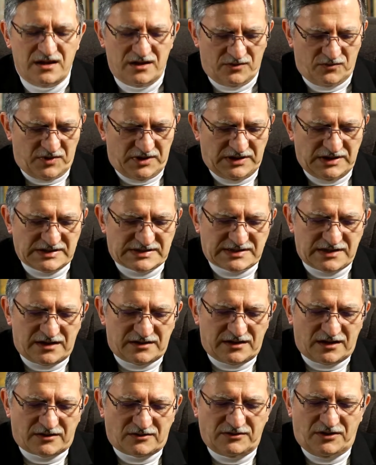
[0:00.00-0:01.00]
when he said,
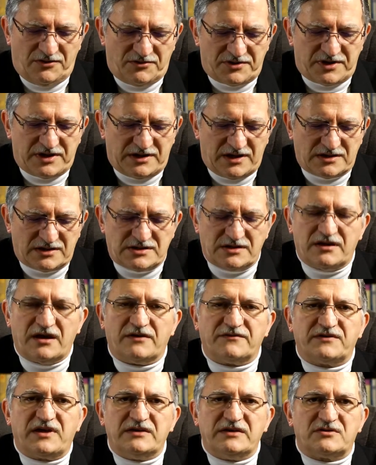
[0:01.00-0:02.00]
the glory that you
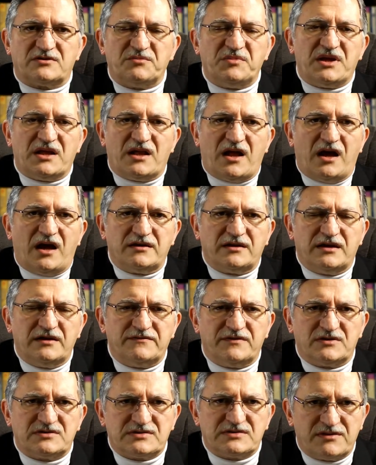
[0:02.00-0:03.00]
have given to me, I have
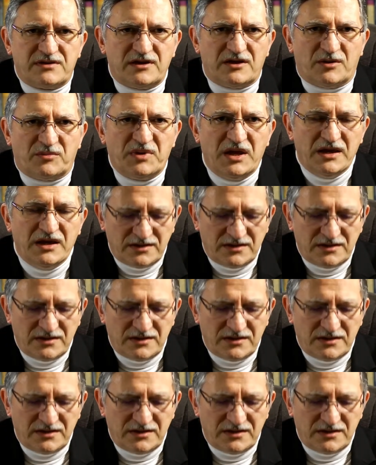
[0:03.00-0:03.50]
given to them.